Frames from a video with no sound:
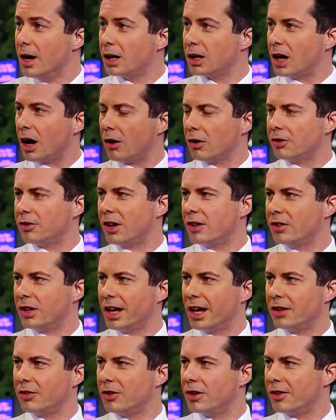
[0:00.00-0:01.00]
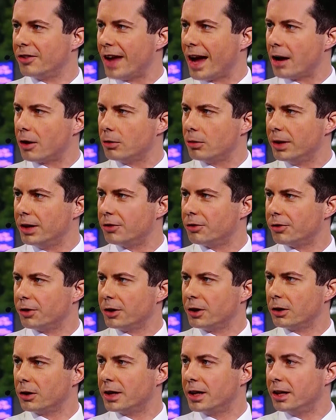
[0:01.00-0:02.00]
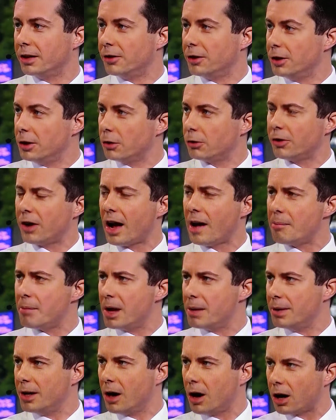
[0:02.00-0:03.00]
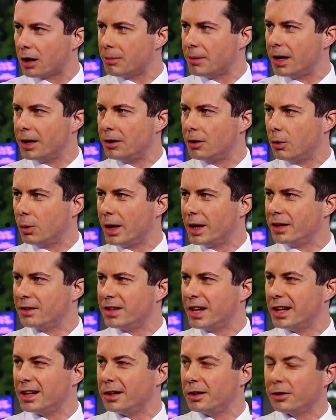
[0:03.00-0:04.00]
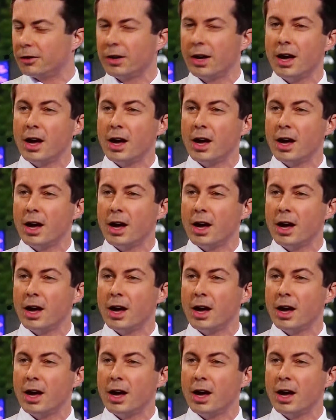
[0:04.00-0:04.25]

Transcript: College education is out of reach for your kids, and your job may be automated away in 10 years.